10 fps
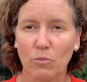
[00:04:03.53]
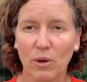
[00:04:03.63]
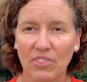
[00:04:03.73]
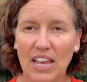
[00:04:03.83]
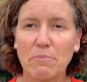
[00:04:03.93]

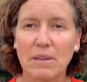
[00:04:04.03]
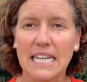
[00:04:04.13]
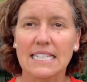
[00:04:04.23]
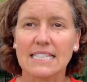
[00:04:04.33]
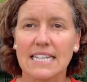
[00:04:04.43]
What that
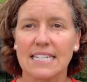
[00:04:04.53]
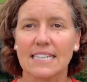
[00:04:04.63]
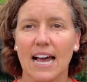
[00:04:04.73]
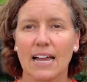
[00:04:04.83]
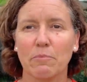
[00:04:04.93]
means is
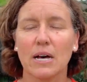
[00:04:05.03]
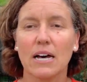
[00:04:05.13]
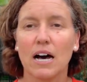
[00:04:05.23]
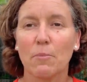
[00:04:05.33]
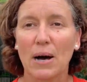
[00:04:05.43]
I'm
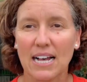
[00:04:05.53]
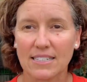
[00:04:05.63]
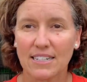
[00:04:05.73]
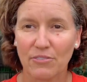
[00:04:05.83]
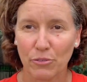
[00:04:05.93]
a
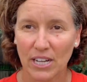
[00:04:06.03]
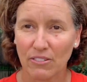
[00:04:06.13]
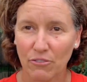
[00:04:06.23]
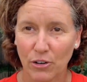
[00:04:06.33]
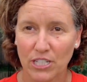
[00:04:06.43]
positive
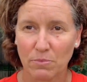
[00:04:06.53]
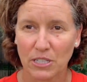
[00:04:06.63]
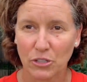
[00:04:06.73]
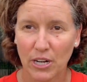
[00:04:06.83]
reinforcement